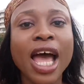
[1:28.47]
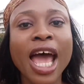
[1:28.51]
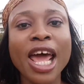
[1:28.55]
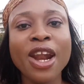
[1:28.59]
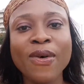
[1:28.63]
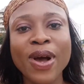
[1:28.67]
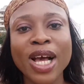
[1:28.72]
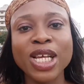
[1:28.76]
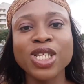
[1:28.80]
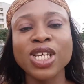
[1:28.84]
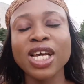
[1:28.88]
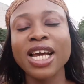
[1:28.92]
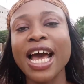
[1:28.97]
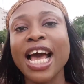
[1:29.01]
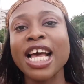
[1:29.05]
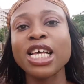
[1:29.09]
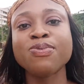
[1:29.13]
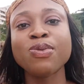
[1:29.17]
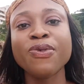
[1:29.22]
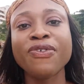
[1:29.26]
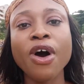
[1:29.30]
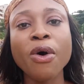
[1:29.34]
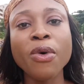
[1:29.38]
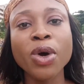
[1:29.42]
So anyways, you
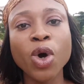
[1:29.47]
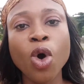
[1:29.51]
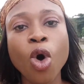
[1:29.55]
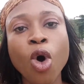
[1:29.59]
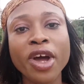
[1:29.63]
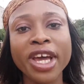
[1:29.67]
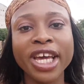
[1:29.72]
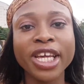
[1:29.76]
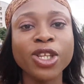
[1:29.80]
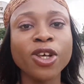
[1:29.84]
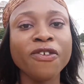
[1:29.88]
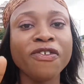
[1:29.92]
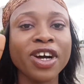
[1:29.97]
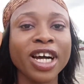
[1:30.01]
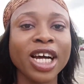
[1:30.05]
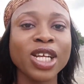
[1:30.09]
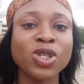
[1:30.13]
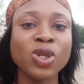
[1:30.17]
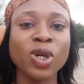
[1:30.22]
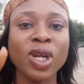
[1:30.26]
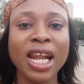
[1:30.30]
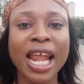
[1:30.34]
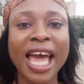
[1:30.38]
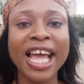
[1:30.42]
guys, before we go in, don't
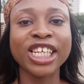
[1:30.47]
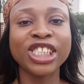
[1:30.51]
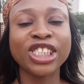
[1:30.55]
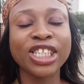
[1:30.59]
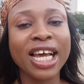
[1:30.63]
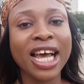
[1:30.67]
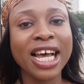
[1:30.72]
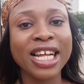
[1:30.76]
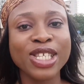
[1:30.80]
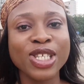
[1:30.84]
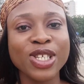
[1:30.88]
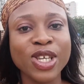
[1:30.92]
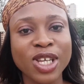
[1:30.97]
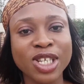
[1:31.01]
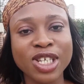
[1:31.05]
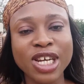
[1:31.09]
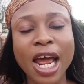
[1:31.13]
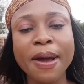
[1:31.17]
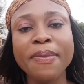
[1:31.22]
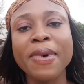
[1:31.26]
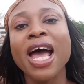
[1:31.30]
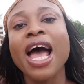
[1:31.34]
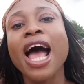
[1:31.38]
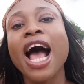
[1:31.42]
forget to like, share and
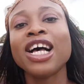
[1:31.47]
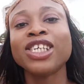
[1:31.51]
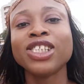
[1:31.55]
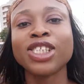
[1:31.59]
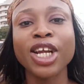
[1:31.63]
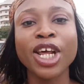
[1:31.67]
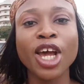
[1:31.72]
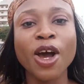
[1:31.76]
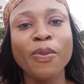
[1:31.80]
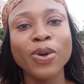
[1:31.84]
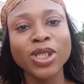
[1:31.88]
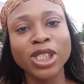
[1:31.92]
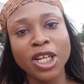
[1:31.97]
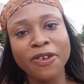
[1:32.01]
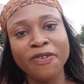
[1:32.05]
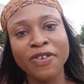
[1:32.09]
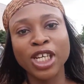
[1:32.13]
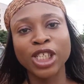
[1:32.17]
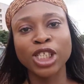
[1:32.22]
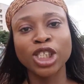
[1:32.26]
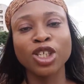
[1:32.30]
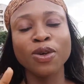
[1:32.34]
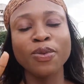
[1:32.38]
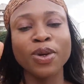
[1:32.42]
subscribe. And turn on your post
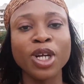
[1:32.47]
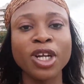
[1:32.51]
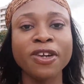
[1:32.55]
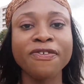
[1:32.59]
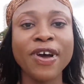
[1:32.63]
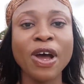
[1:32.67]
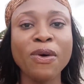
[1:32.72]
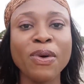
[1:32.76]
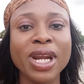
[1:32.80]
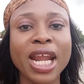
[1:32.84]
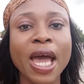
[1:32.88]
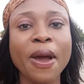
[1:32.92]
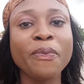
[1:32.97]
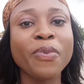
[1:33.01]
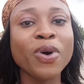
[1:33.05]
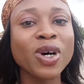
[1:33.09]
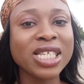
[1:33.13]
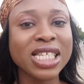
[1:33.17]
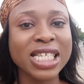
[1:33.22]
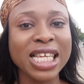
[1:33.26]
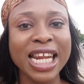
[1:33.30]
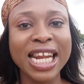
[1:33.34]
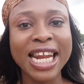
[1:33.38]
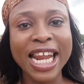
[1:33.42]
notifications so you'll be notified when I
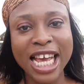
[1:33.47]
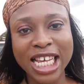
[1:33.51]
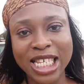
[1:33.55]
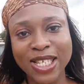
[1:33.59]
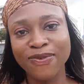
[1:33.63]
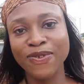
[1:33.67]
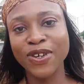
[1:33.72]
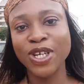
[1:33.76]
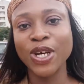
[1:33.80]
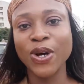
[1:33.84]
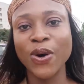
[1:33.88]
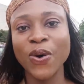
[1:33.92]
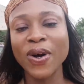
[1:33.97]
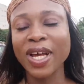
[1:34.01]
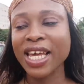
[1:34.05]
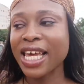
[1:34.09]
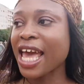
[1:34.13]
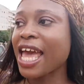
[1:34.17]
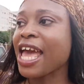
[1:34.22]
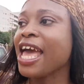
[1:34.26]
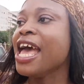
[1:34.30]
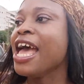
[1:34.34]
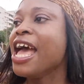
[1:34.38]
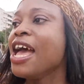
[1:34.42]
post the next video,
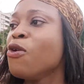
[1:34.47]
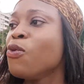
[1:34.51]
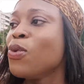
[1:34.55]
okay?